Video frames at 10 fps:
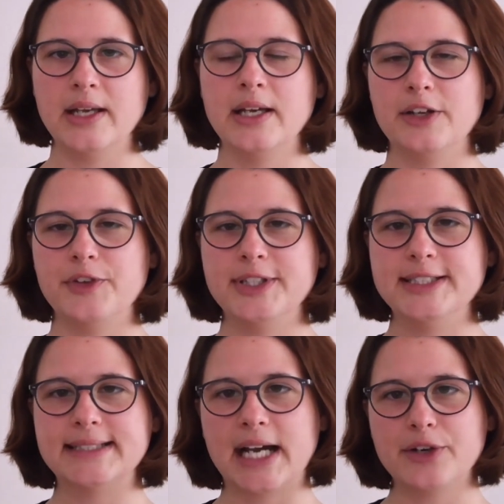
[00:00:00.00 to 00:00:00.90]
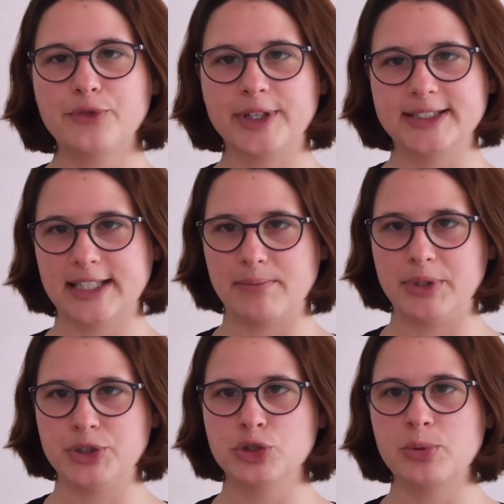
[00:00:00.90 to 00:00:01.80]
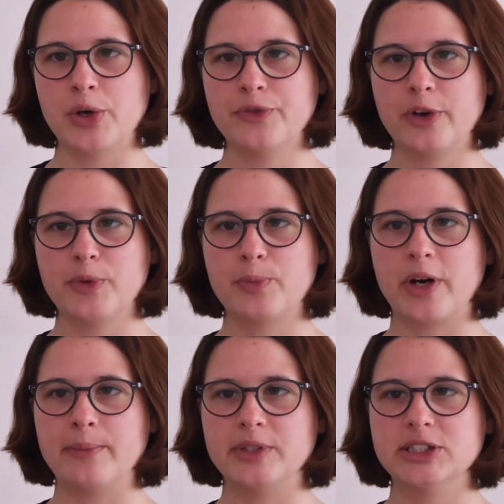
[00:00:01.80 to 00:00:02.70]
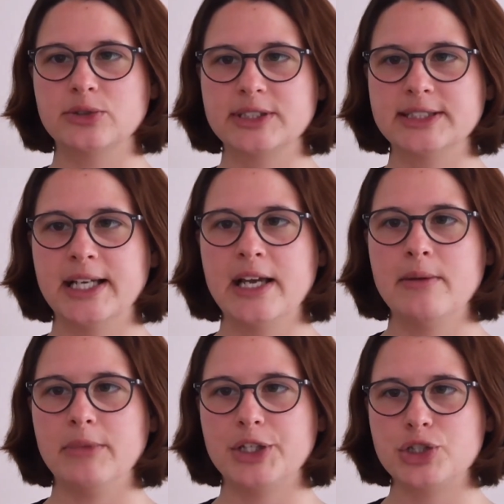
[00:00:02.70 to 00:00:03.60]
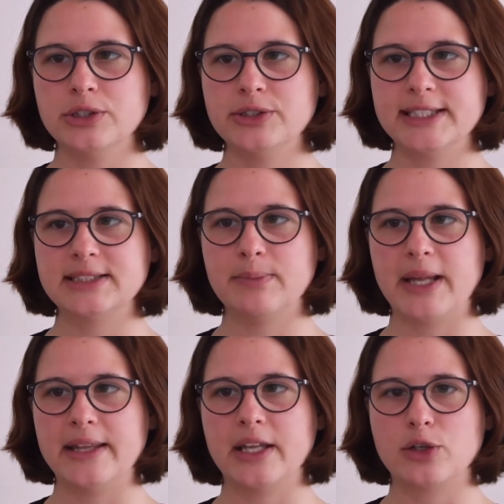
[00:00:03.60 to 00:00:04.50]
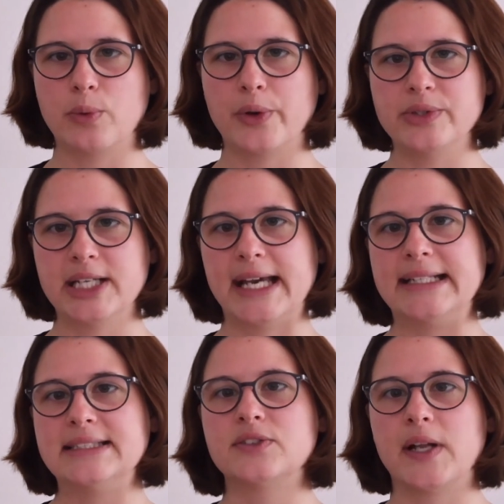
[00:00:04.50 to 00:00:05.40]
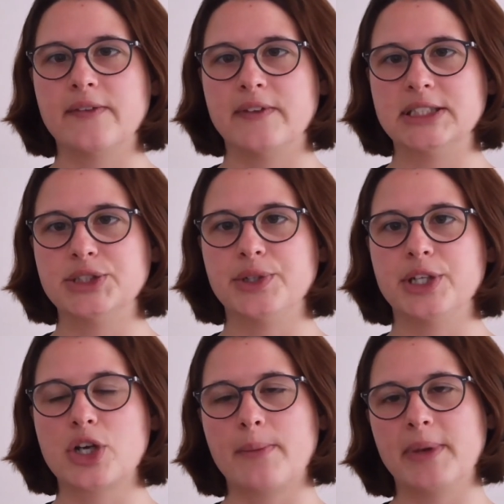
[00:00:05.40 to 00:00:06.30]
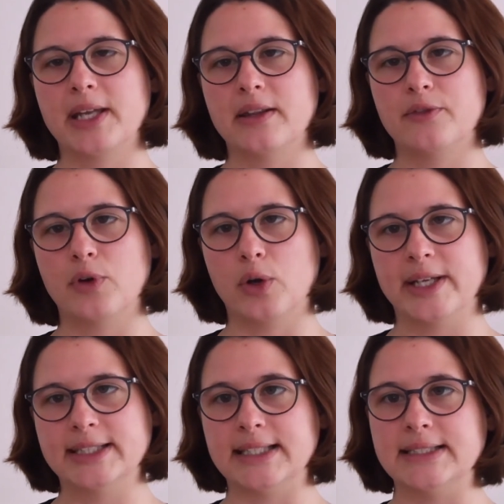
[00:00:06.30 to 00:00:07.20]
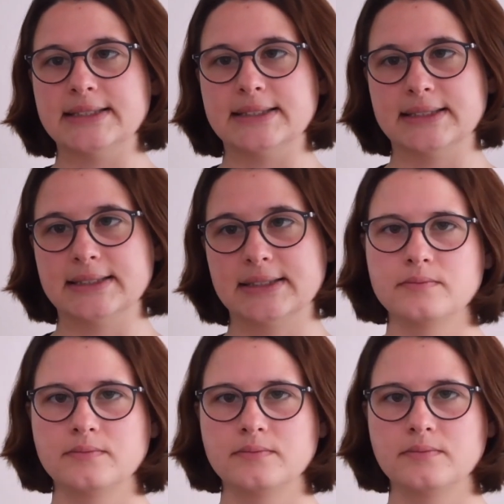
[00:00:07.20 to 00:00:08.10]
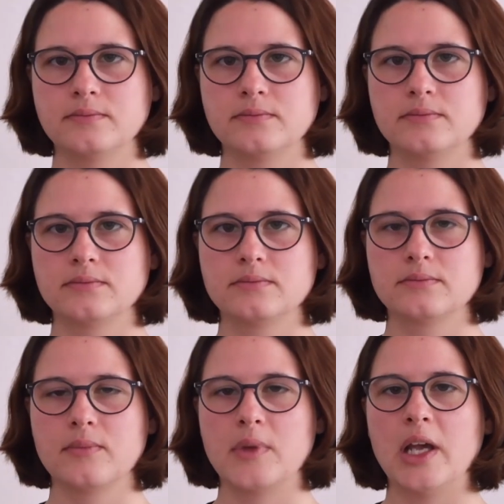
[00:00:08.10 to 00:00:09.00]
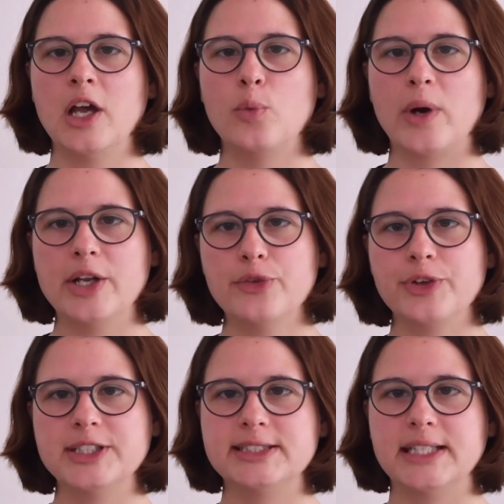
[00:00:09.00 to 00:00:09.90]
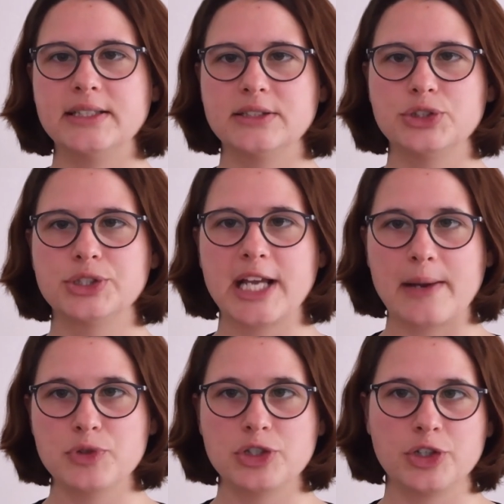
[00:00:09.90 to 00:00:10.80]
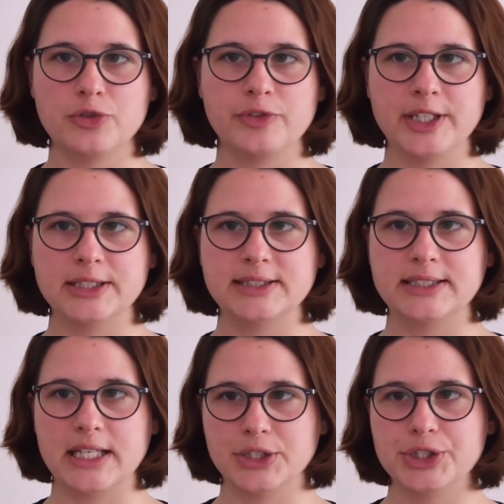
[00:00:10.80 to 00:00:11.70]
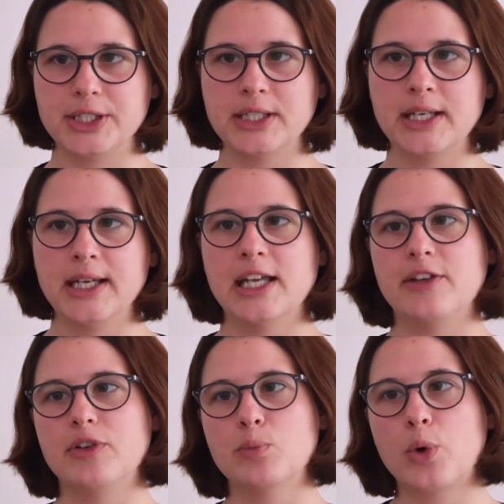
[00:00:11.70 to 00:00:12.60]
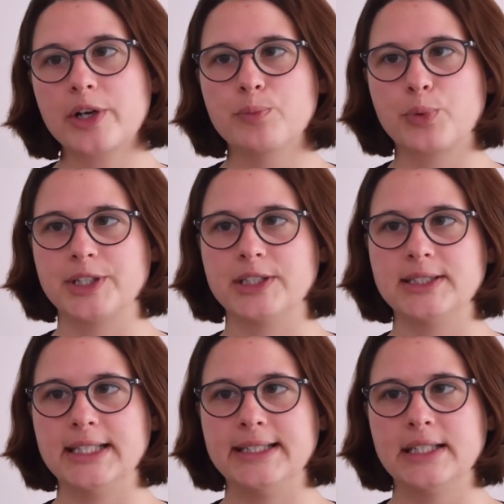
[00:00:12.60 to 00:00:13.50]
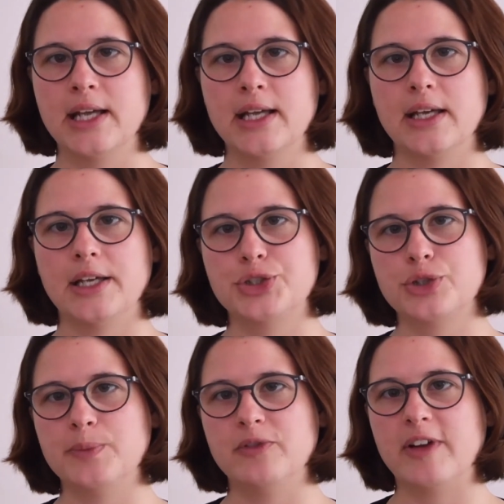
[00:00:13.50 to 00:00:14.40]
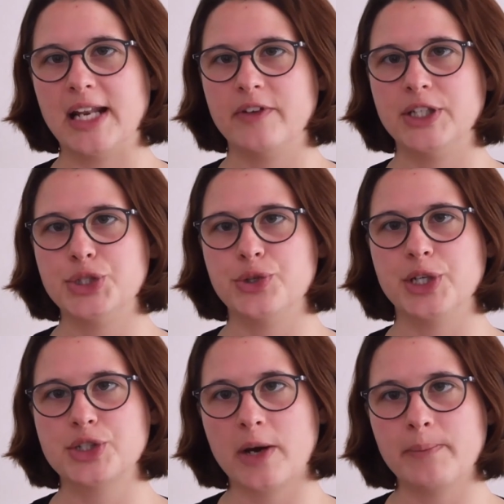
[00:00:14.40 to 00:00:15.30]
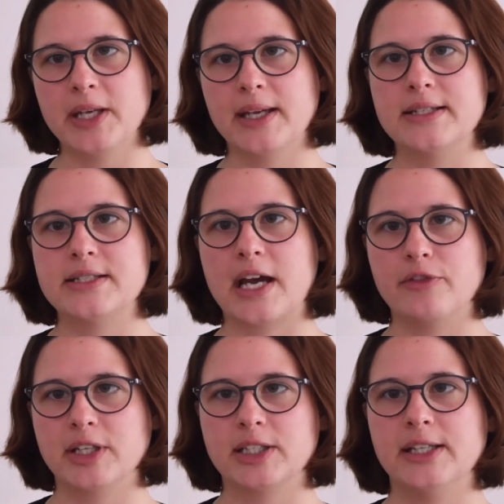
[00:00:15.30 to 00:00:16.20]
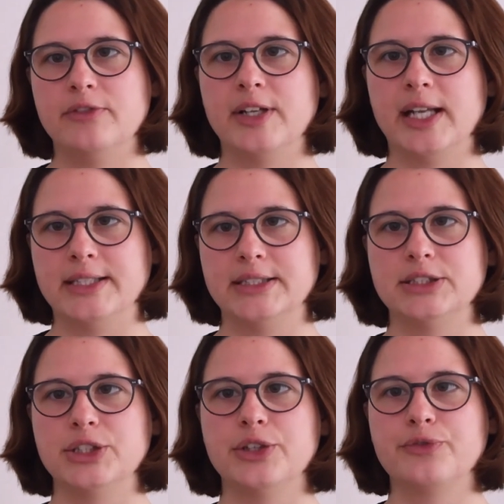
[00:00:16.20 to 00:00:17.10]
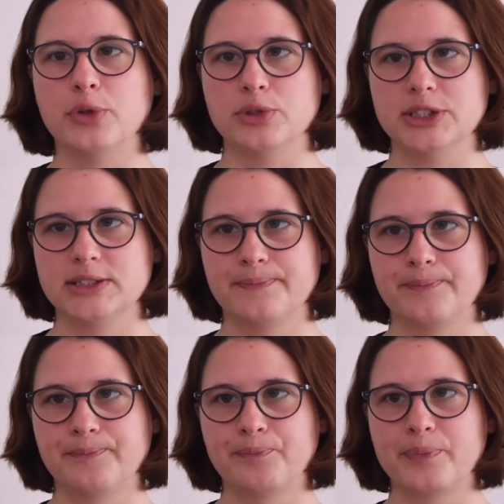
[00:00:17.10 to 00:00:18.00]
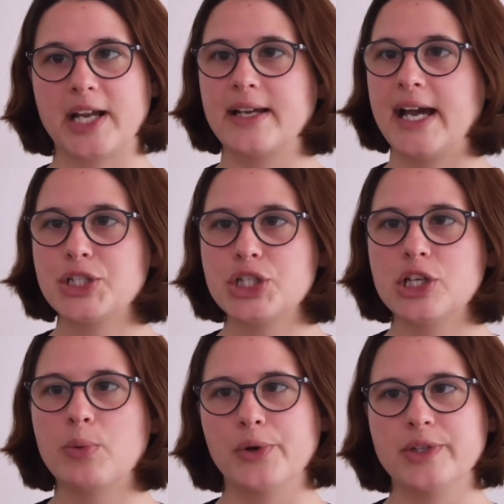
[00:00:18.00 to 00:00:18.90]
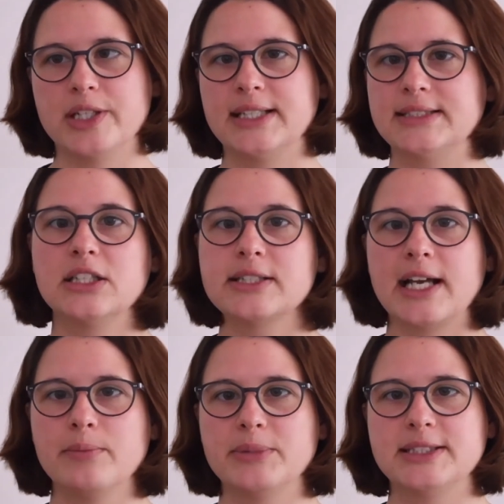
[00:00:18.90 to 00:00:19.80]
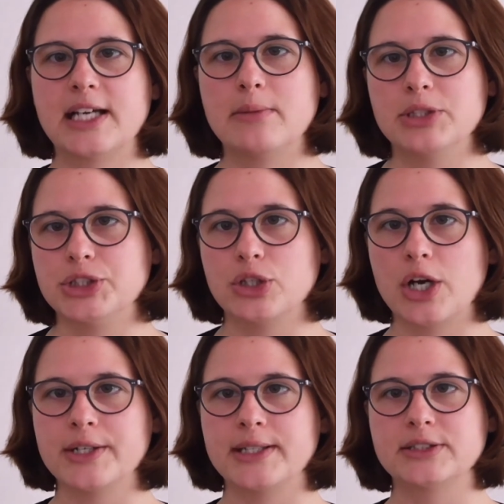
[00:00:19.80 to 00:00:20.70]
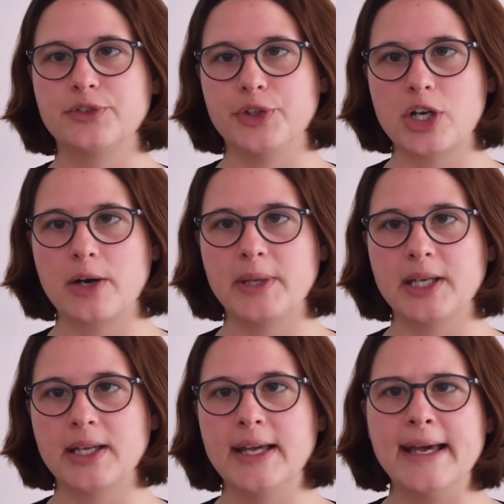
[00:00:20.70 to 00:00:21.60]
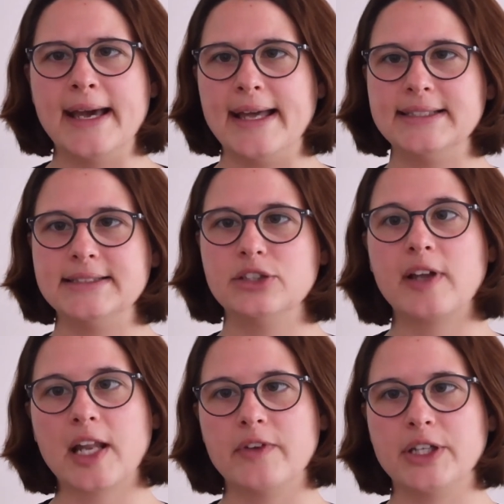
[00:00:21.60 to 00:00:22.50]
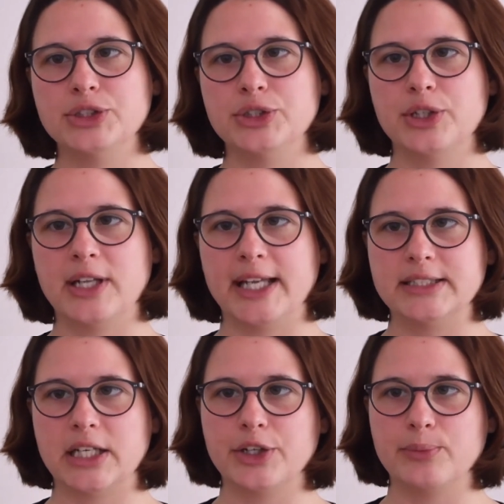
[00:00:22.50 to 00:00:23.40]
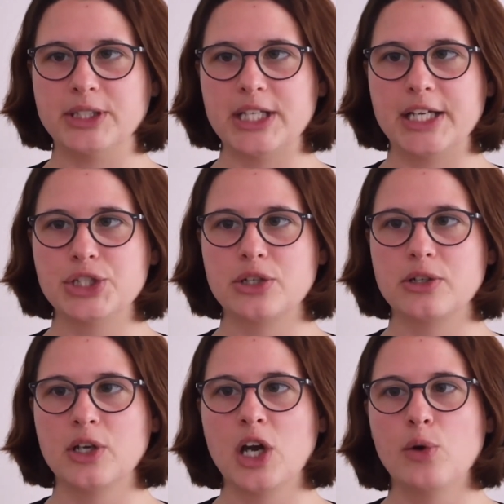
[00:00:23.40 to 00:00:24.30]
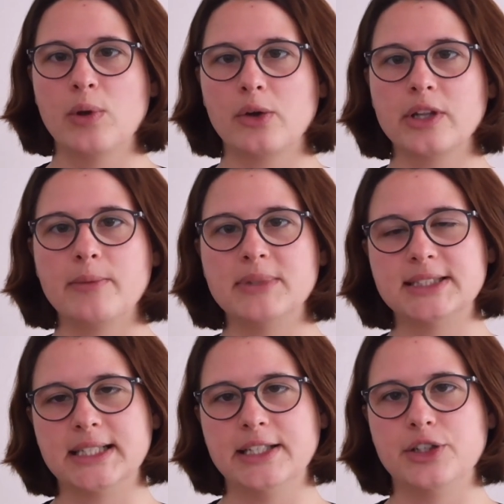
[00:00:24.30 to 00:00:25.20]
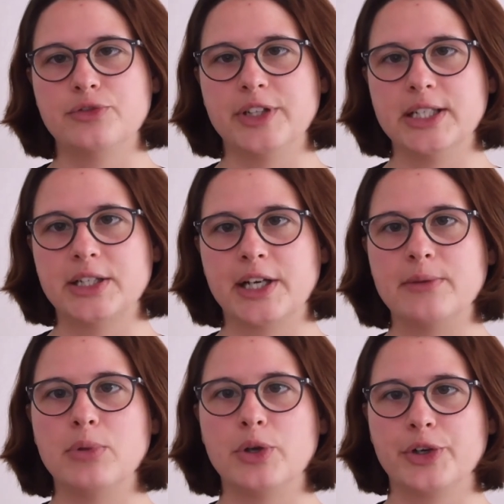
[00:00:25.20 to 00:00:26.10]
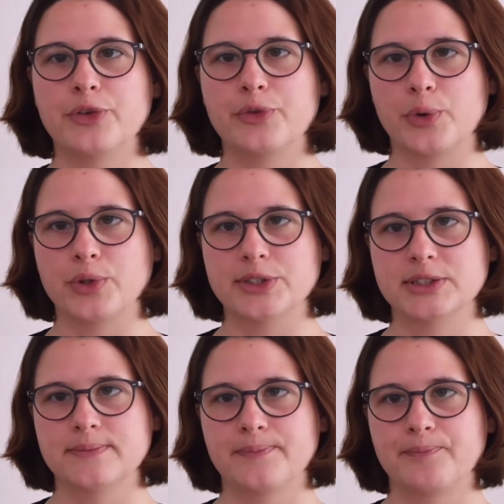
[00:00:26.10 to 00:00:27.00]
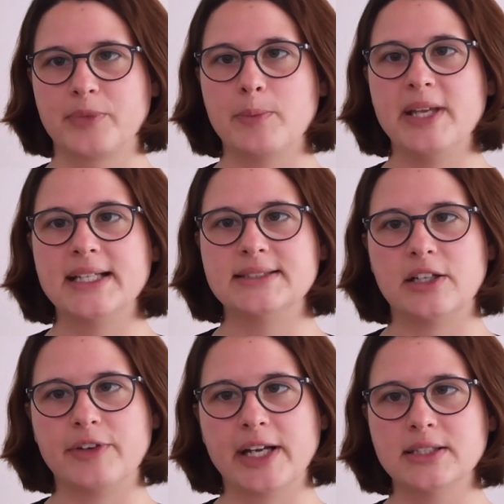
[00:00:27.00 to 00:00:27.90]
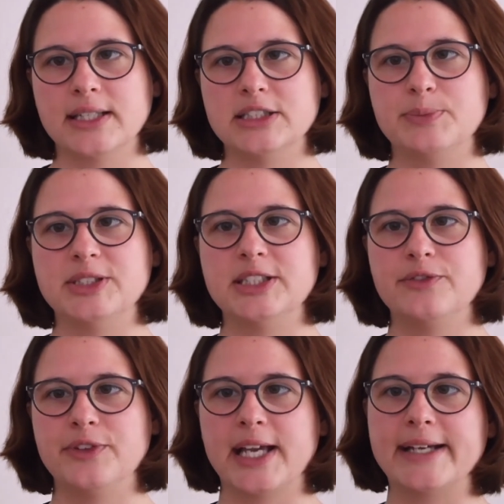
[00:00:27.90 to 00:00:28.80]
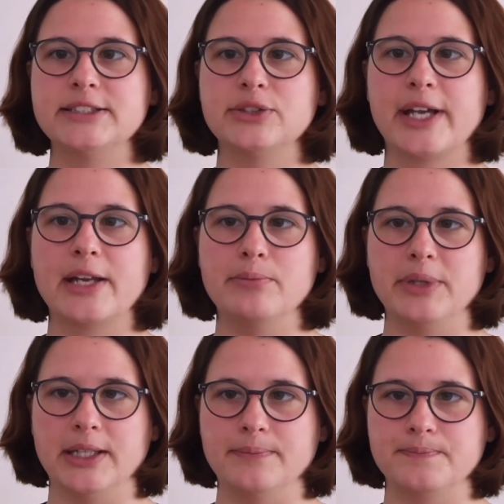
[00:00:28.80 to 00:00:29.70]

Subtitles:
If you decide, for example, to quote from your primary source, make sure to explain that quote and its relevance to your topic in the following sentences. While your first sentence should capture your reader's attention, even more importantly, it should be relevant to your topic and directly related to your focus. A catchy quote that does not help establish the context of your topic and is irrelevant to your later argumentation will only mislead your reader and blur your focus. Be as direct and specific as you can be.